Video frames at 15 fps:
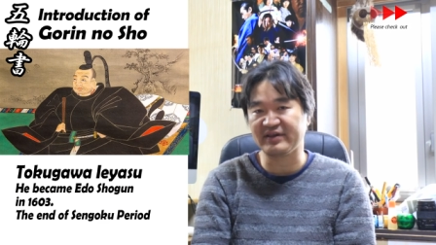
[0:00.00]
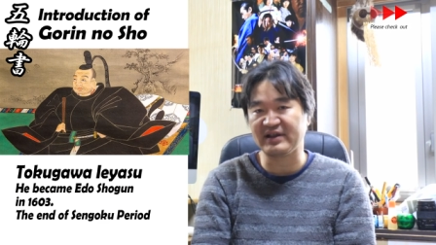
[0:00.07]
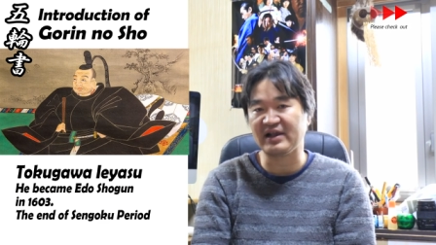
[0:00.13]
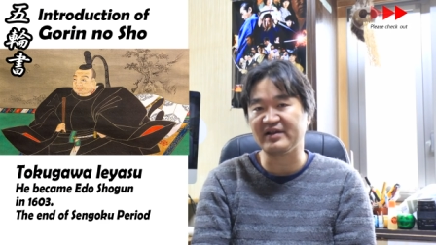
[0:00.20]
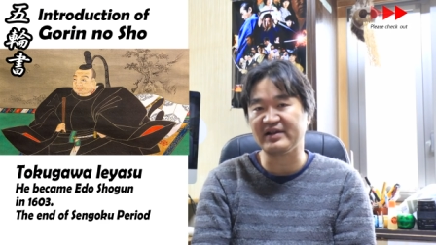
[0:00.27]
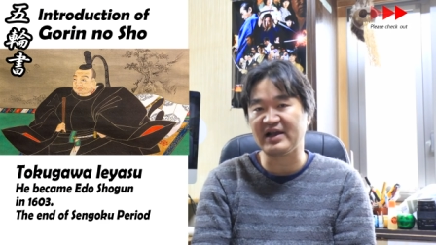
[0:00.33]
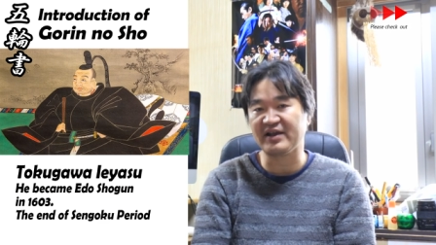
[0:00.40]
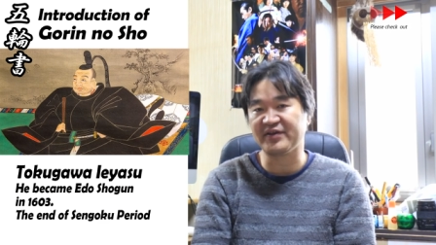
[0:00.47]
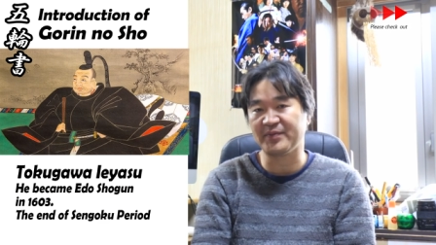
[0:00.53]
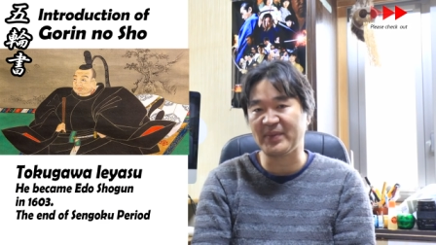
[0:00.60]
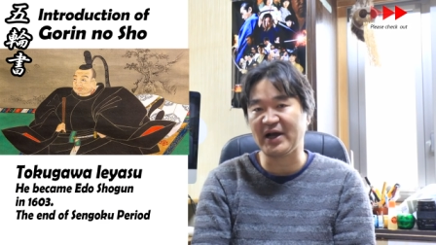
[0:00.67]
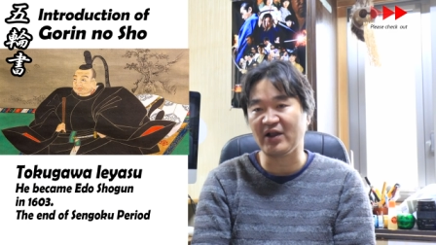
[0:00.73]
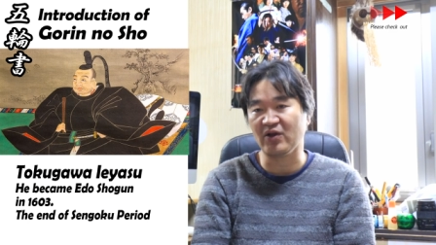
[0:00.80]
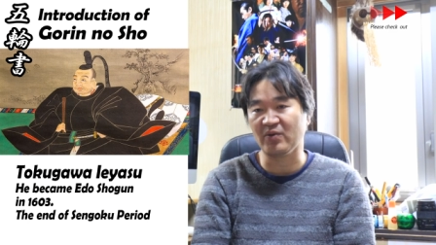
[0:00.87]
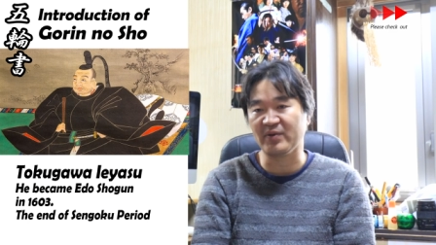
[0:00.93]
the last
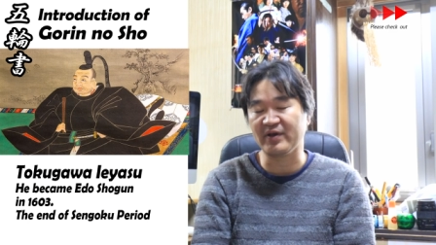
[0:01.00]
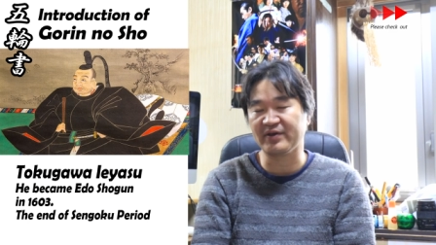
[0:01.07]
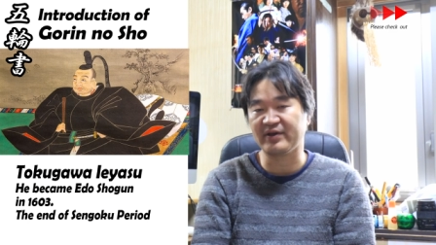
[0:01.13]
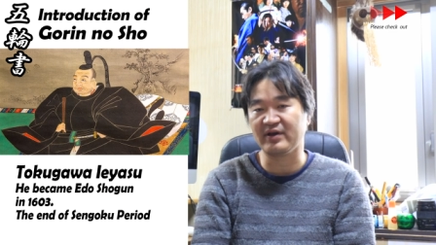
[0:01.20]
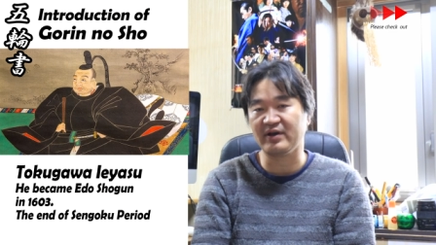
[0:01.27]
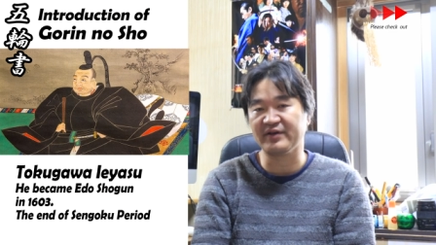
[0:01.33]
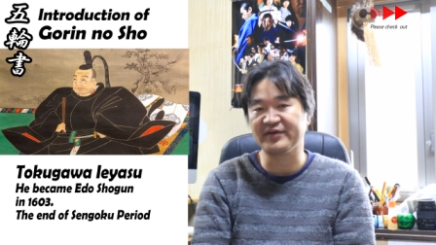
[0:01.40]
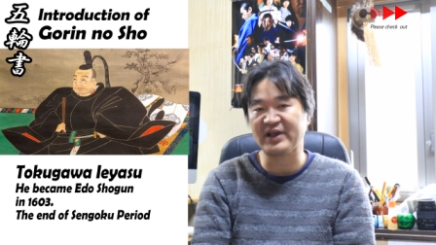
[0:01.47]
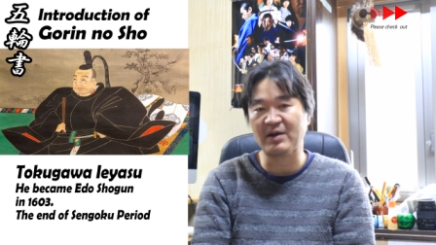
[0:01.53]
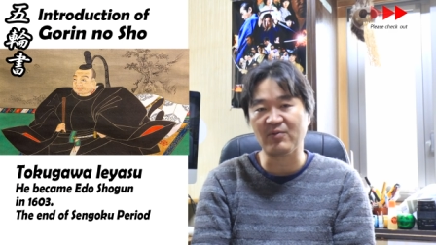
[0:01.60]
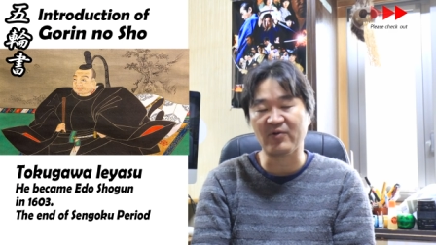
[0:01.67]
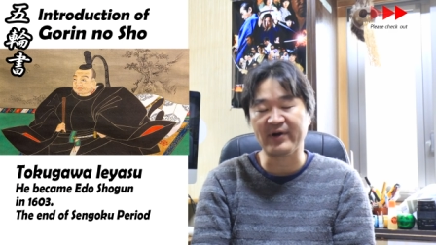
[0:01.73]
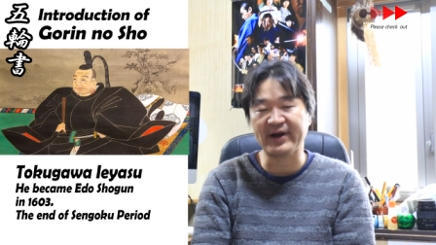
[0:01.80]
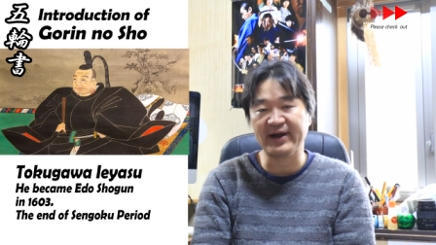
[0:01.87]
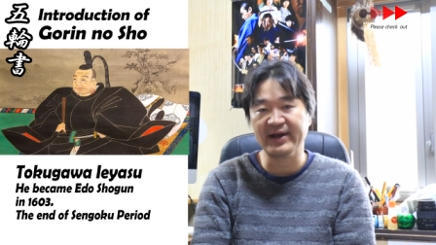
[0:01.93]
battle of the
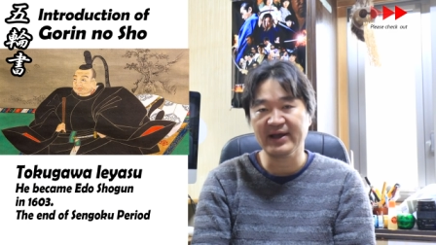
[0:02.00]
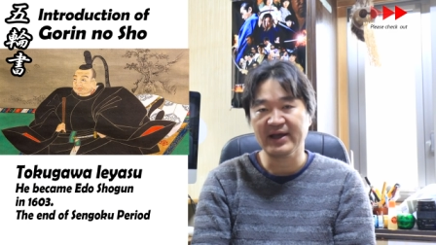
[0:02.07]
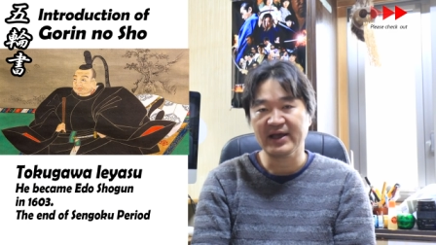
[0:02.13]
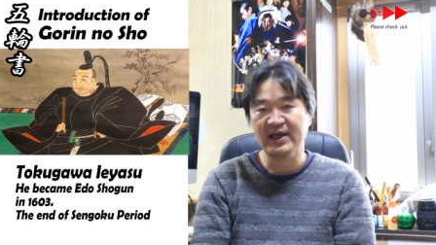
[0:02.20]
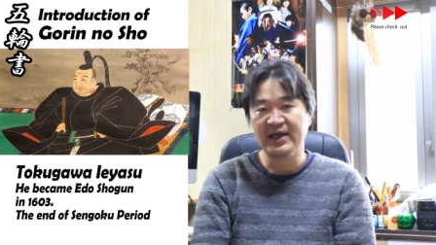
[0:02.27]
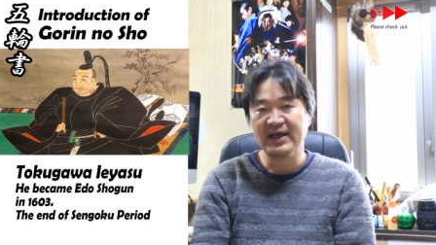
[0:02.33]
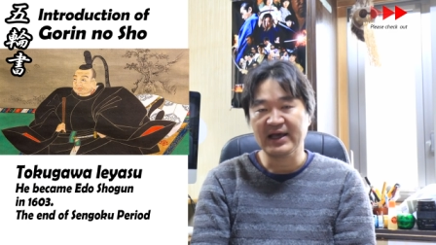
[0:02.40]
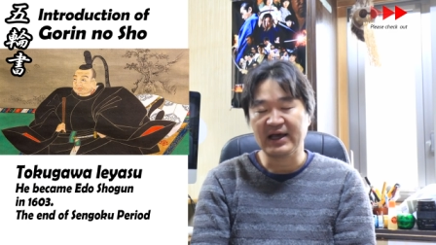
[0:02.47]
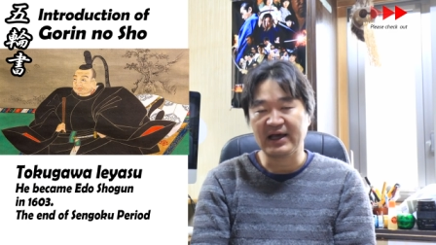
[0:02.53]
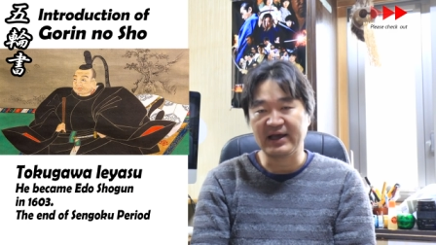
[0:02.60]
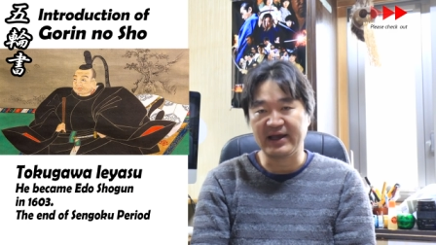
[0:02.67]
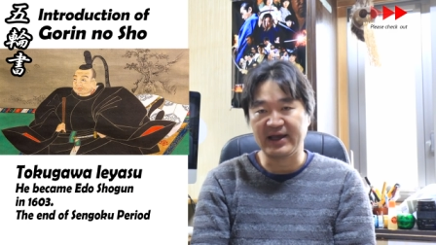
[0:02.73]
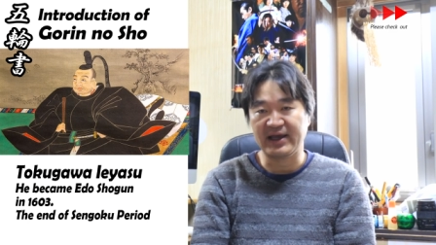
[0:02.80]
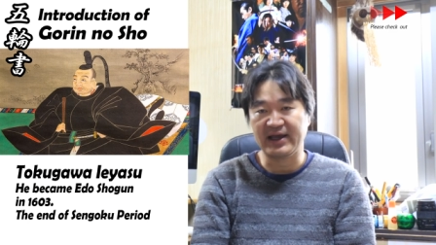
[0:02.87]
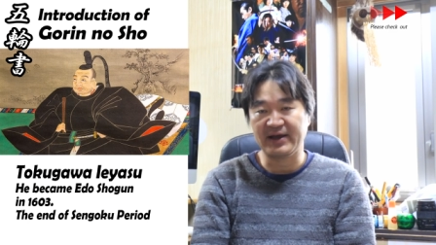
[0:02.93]
samurai
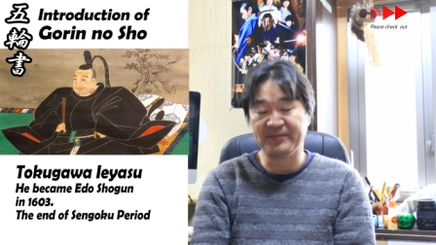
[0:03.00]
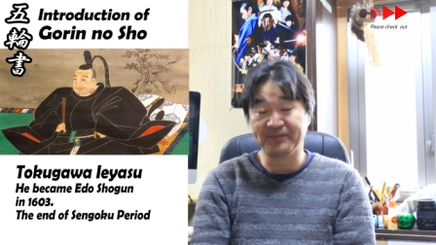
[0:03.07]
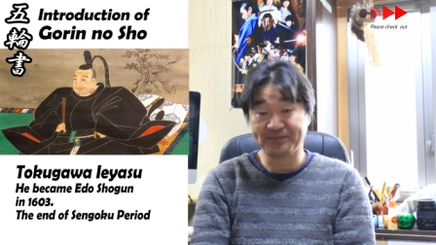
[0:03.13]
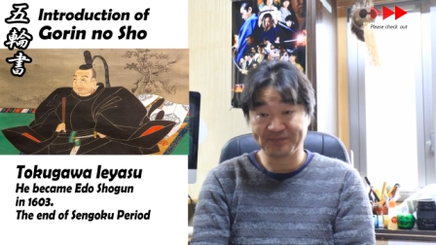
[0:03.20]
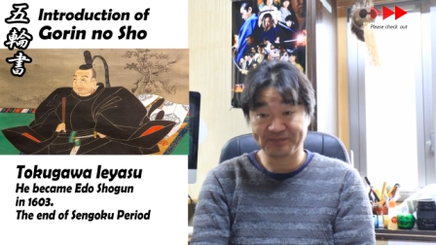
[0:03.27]
uh,